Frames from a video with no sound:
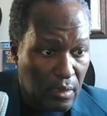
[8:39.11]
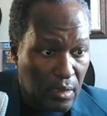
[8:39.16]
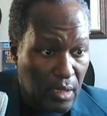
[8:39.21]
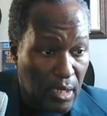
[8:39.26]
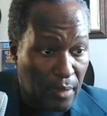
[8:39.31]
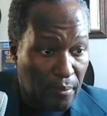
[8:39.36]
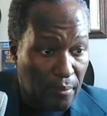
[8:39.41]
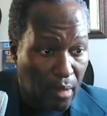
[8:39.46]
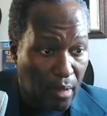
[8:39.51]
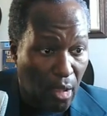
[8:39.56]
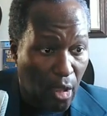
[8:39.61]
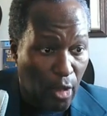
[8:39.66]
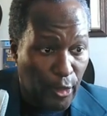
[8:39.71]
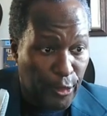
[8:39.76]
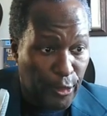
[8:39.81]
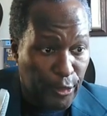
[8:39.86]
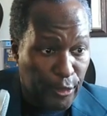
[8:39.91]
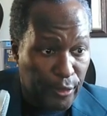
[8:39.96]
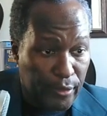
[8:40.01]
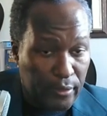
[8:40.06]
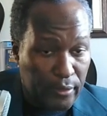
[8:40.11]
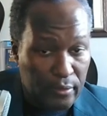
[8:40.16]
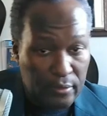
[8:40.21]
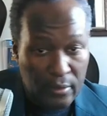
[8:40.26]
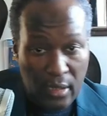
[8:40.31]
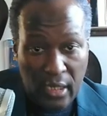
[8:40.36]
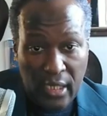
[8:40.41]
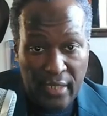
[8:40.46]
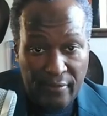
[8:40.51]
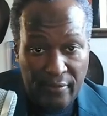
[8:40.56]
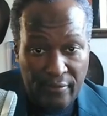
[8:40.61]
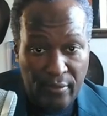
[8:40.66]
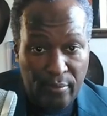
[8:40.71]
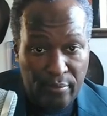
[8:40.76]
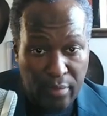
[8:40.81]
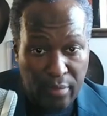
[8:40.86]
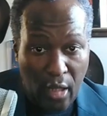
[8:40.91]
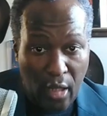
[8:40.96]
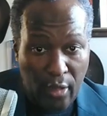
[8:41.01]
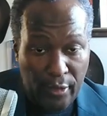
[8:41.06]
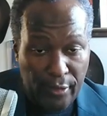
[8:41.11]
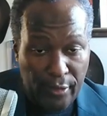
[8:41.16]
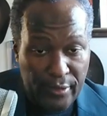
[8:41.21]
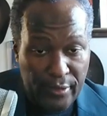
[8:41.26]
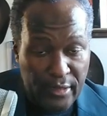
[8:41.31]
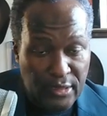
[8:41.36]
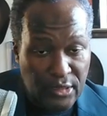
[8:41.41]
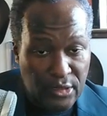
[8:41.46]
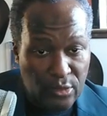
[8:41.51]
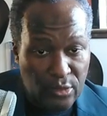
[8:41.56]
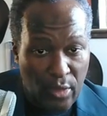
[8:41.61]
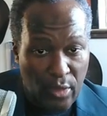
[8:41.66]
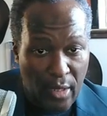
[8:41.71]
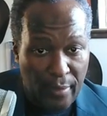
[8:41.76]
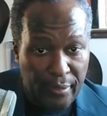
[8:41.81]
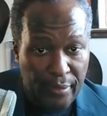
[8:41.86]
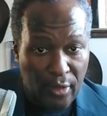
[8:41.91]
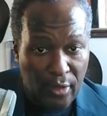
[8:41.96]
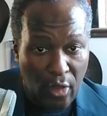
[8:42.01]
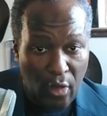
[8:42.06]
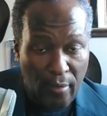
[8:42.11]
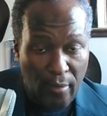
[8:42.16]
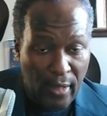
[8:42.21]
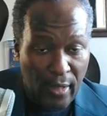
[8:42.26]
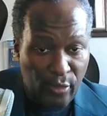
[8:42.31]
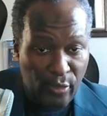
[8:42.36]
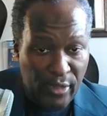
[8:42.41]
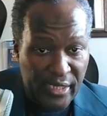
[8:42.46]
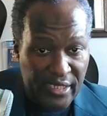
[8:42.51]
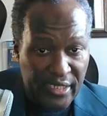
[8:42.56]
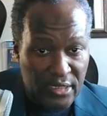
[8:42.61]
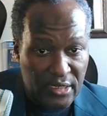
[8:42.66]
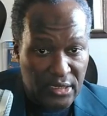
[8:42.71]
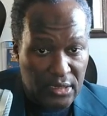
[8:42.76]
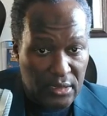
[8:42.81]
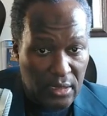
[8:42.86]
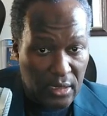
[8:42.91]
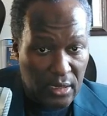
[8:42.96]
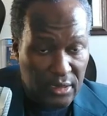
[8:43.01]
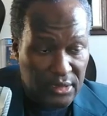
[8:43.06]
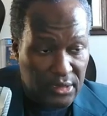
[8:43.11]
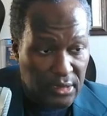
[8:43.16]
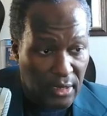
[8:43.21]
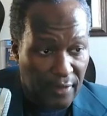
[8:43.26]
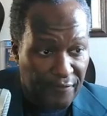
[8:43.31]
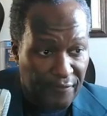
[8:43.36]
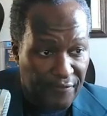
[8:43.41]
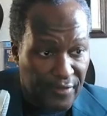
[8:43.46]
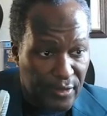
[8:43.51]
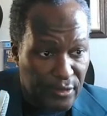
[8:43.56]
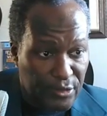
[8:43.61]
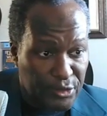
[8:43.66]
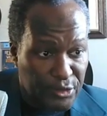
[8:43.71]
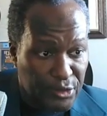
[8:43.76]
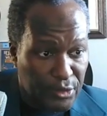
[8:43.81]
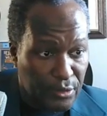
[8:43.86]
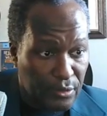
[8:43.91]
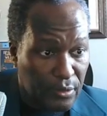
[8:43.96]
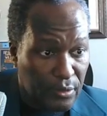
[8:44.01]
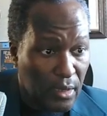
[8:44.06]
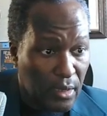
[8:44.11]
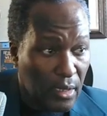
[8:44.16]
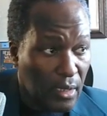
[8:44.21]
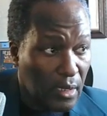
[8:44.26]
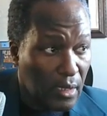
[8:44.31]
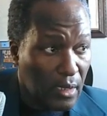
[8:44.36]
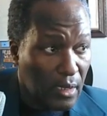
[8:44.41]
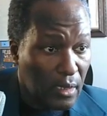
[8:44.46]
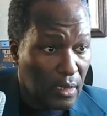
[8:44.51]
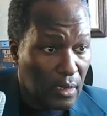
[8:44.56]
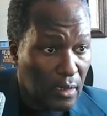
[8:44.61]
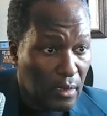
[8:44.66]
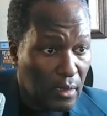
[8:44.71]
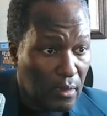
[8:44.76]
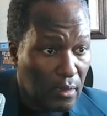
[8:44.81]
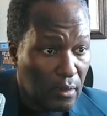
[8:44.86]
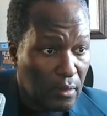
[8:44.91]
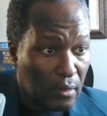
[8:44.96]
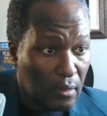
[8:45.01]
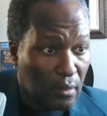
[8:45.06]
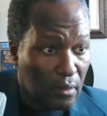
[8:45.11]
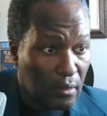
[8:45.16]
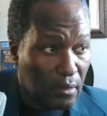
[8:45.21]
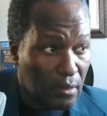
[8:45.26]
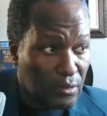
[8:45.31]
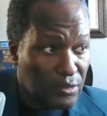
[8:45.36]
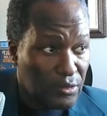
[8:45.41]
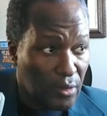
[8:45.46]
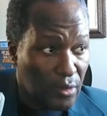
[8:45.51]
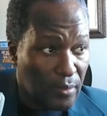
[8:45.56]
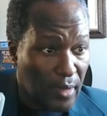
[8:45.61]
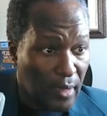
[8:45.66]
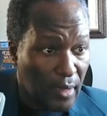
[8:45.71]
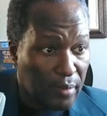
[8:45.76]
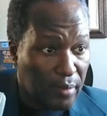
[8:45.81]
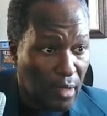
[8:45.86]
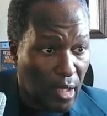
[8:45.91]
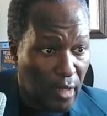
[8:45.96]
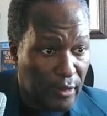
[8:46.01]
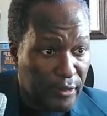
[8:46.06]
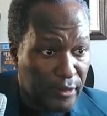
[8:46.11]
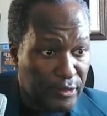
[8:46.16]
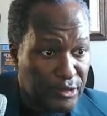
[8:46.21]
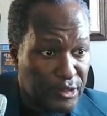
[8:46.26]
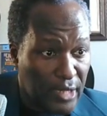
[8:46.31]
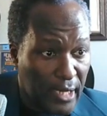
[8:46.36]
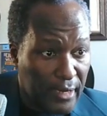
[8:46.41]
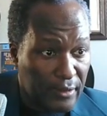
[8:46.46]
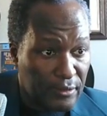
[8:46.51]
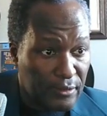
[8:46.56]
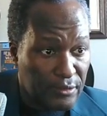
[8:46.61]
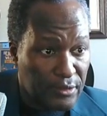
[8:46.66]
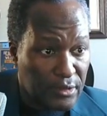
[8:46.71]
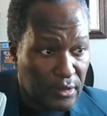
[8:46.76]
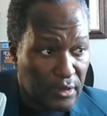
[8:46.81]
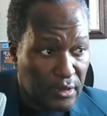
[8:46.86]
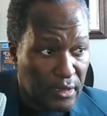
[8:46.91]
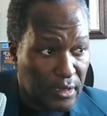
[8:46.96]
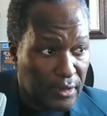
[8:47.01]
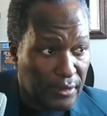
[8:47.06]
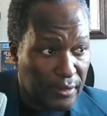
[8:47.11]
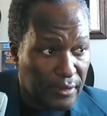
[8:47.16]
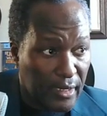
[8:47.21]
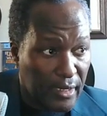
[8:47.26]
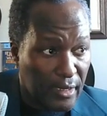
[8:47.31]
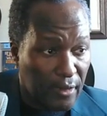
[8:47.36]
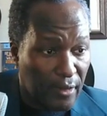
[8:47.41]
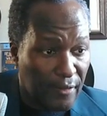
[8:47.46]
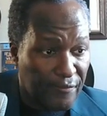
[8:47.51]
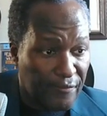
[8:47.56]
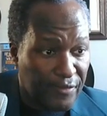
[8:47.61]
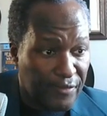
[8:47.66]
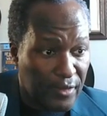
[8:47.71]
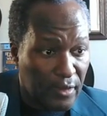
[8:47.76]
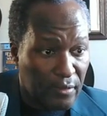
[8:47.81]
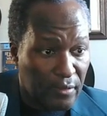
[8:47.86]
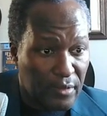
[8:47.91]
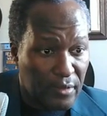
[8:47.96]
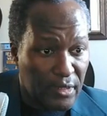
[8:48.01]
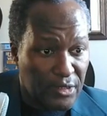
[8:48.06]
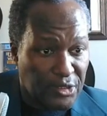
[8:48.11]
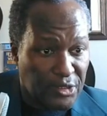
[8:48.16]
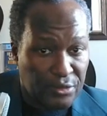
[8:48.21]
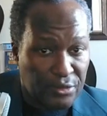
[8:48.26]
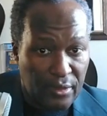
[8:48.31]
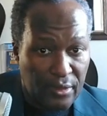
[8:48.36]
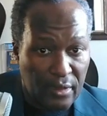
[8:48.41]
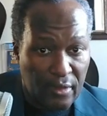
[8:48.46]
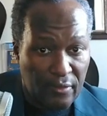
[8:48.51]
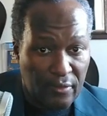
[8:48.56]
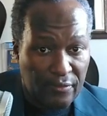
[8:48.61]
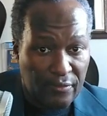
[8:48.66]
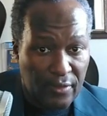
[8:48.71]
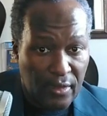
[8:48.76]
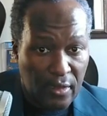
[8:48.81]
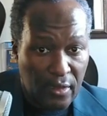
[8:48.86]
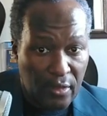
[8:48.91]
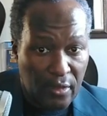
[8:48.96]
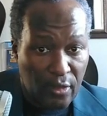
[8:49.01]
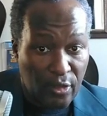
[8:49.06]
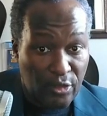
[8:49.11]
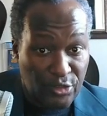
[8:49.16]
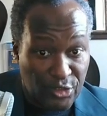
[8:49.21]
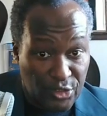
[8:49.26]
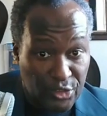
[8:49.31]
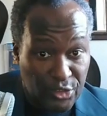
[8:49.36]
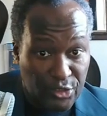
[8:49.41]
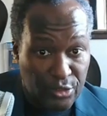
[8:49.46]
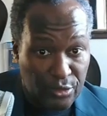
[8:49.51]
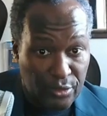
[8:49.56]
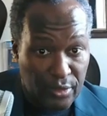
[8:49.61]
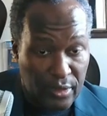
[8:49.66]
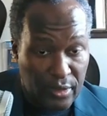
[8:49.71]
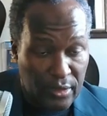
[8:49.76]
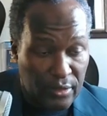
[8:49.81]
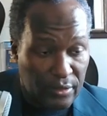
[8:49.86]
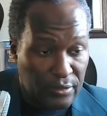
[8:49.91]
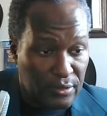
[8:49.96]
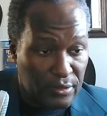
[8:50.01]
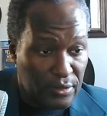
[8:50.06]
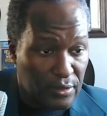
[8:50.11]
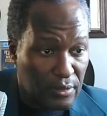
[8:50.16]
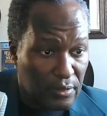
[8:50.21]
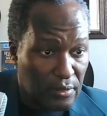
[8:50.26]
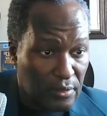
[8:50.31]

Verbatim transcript: and Blogger. I have a Blogger. This is where I put all my ratings uh, stuff here too. It's on my Blogger channel. It's the Internet Art Film History of RG Studios.